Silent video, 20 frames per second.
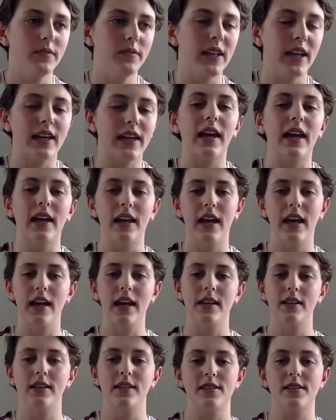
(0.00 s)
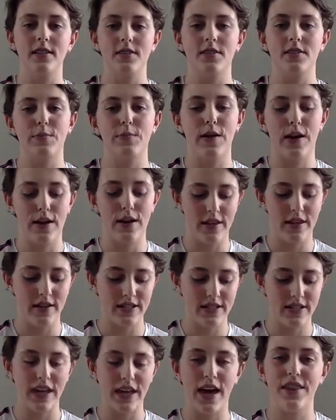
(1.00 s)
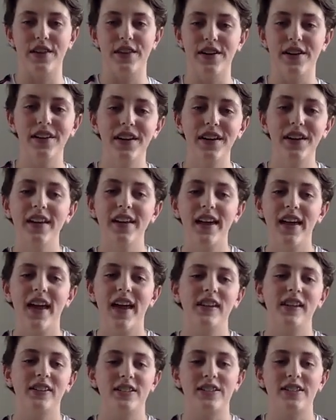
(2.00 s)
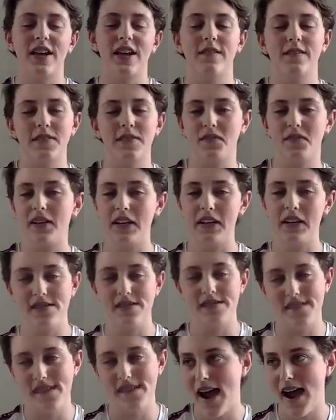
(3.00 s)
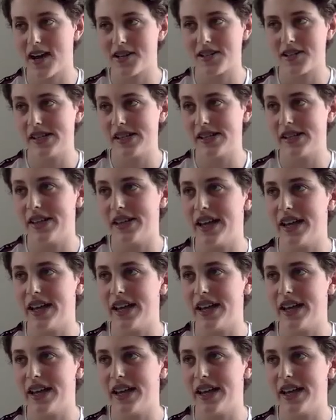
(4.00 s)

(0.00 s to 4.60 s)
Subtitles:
Dickon and his sister Martha together, and then just have this funny interaction.